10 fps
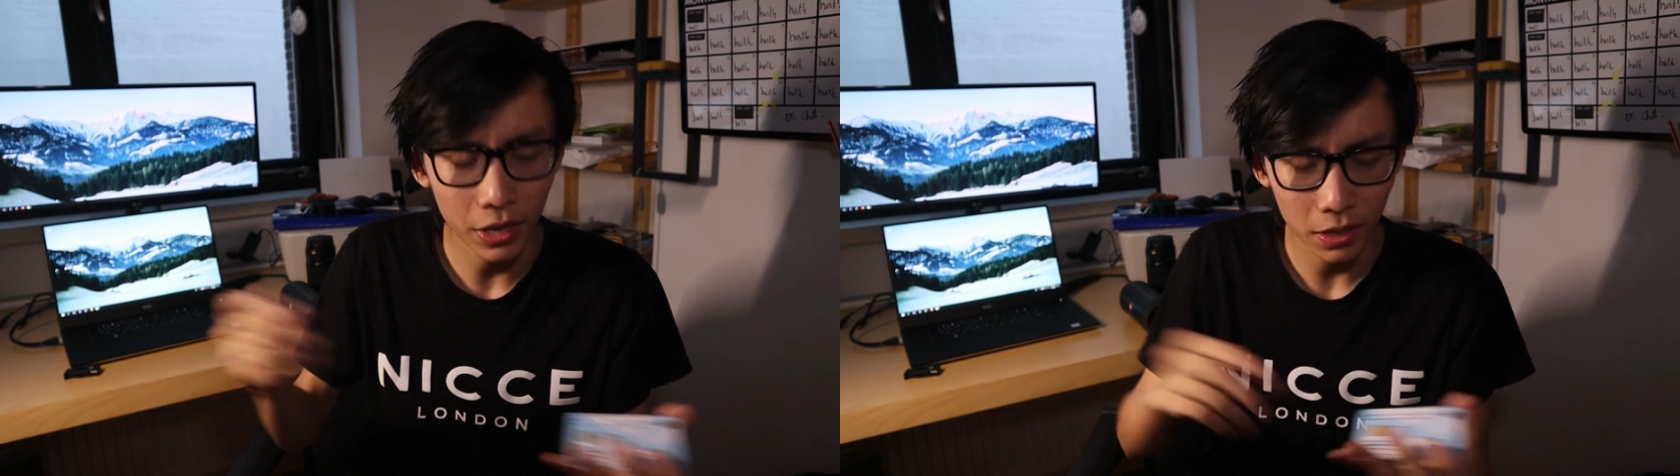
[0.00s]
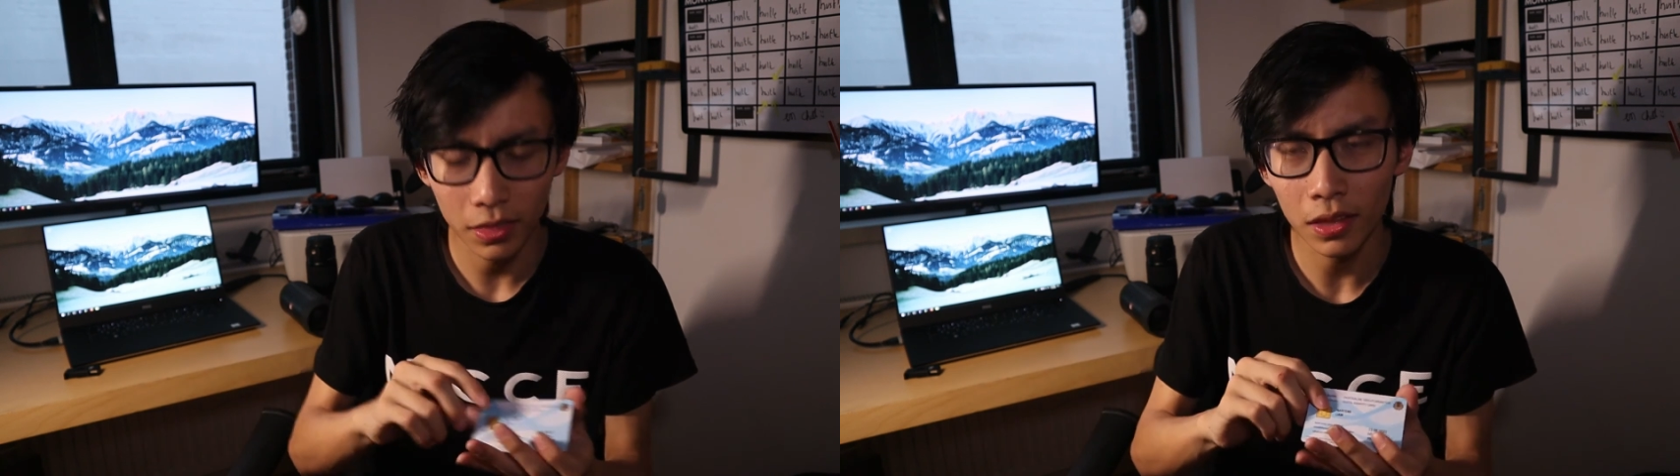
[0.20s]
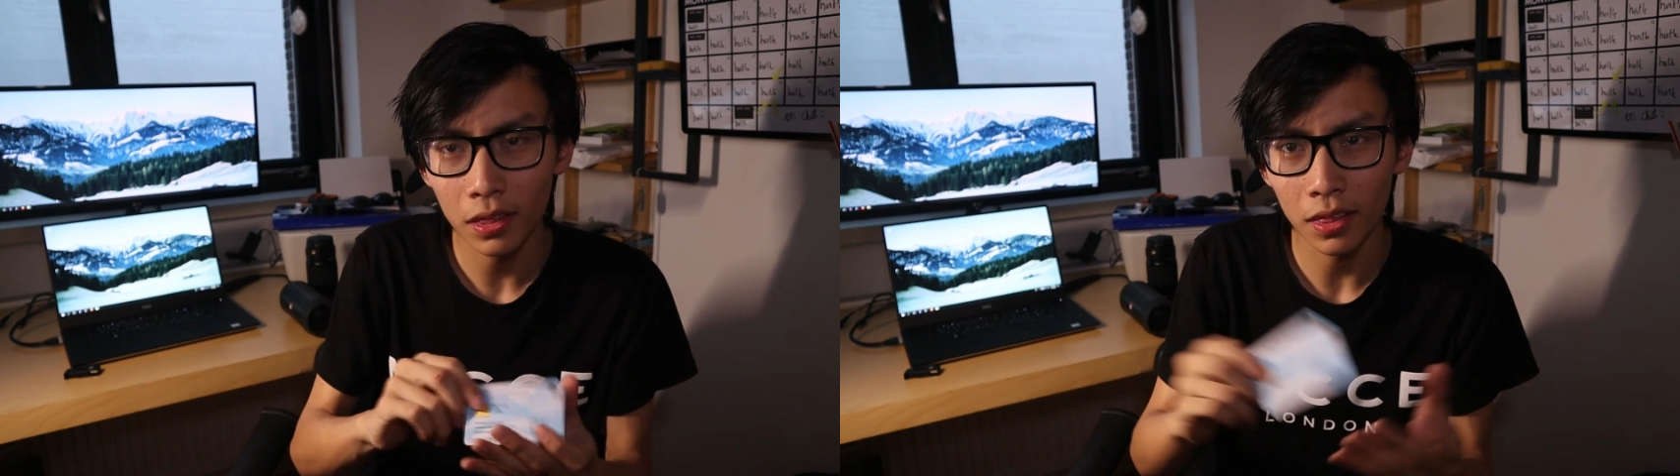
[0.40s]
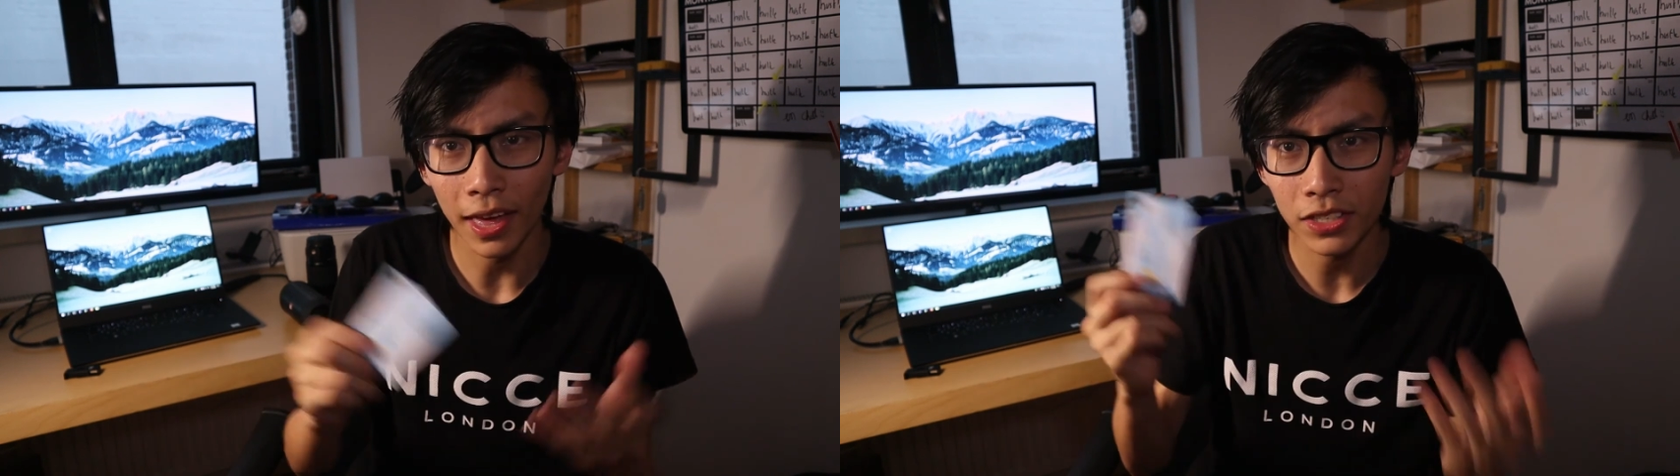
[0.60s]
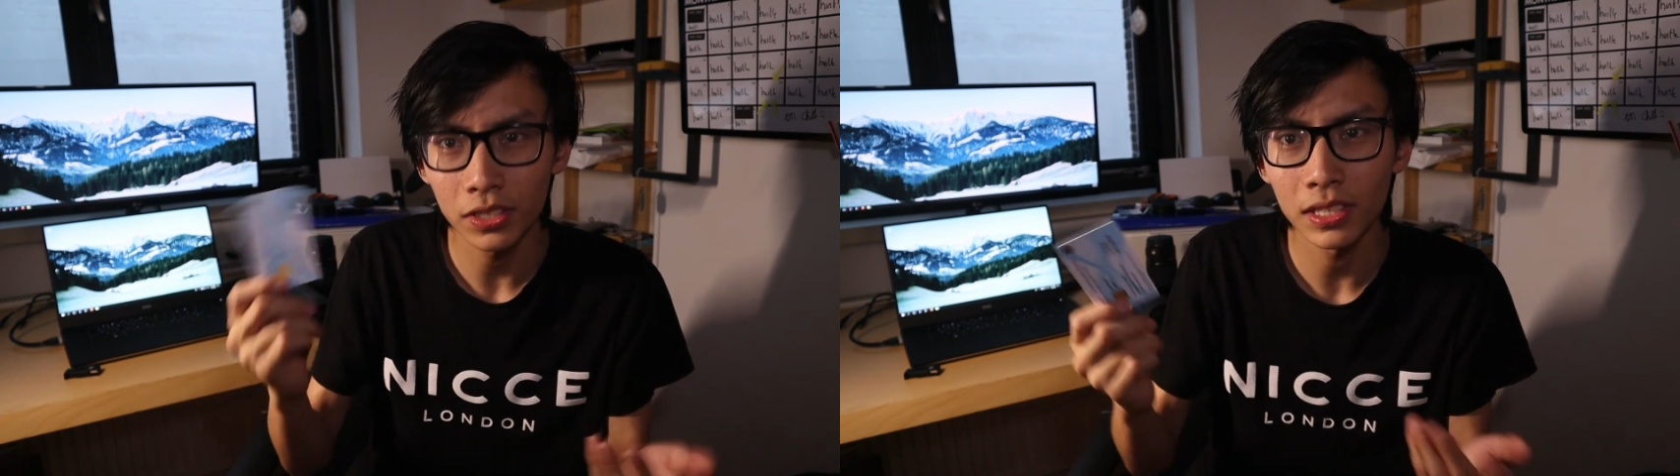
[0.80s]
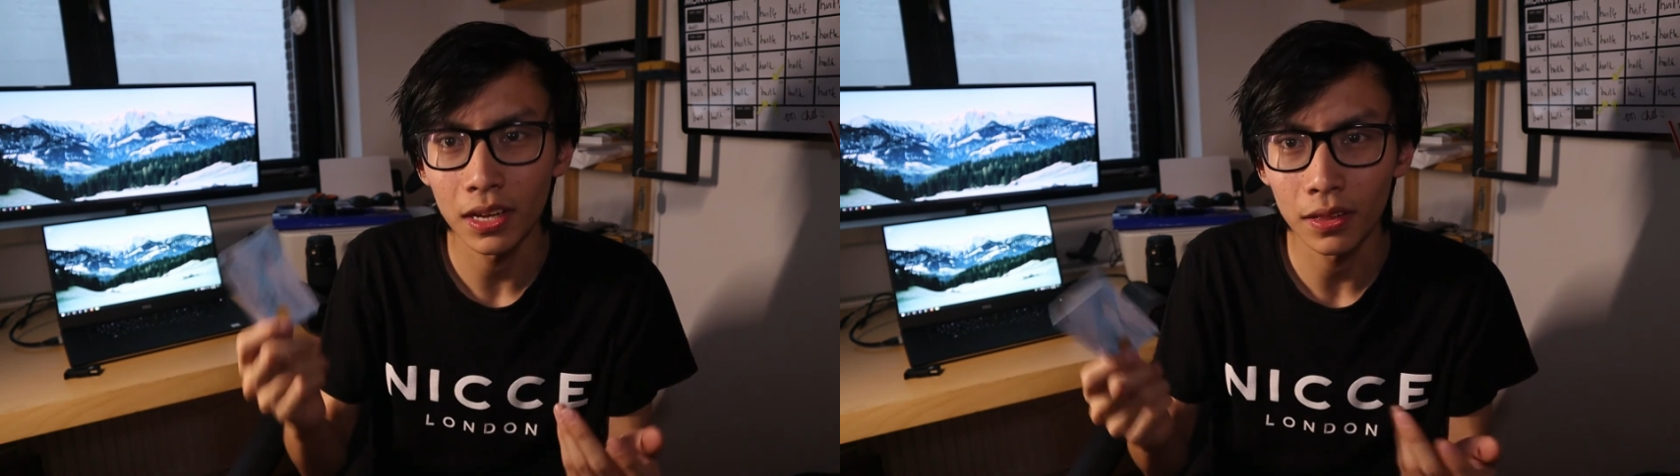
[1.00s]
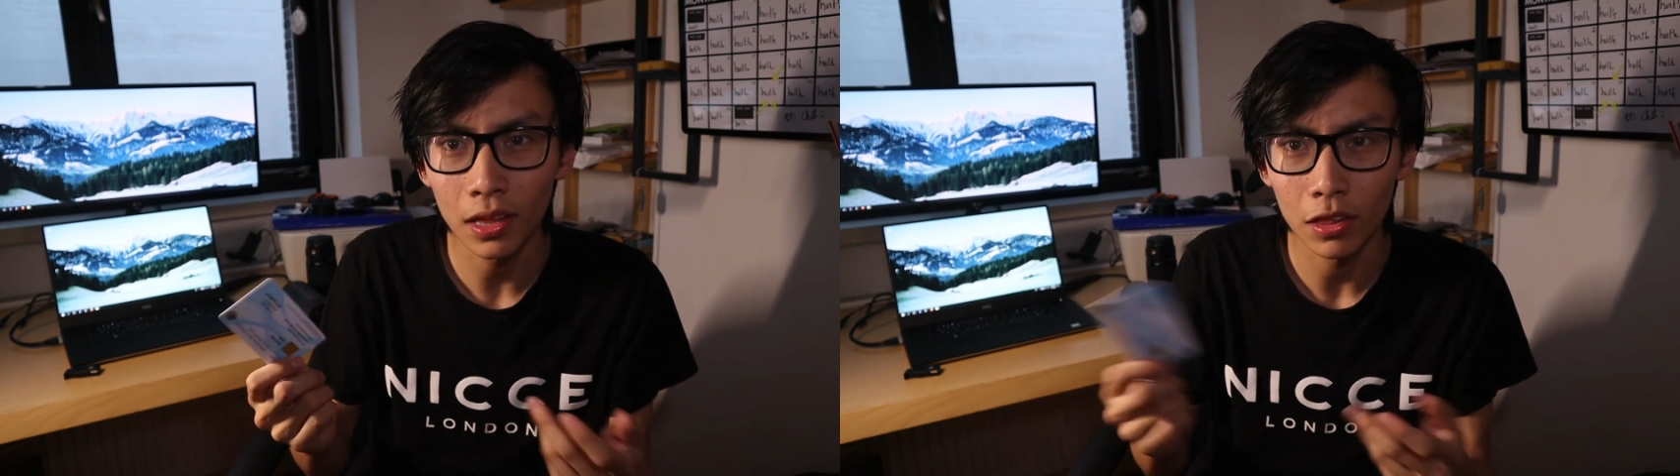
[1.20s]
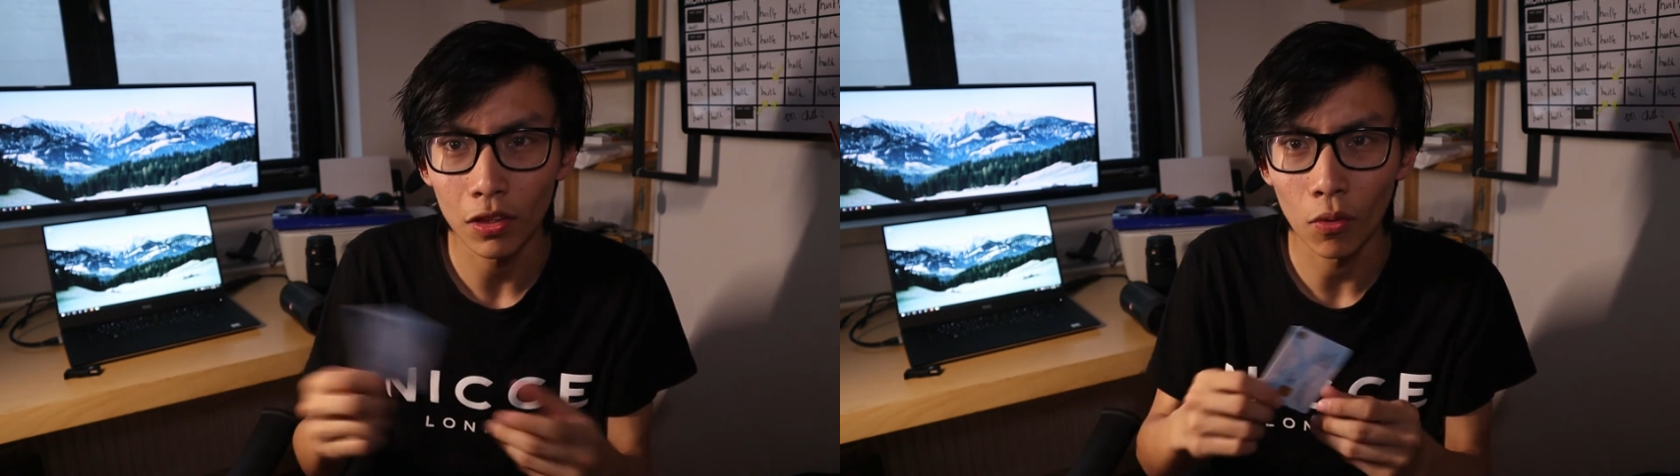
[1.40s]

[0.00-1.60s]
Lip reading: that this actually exists,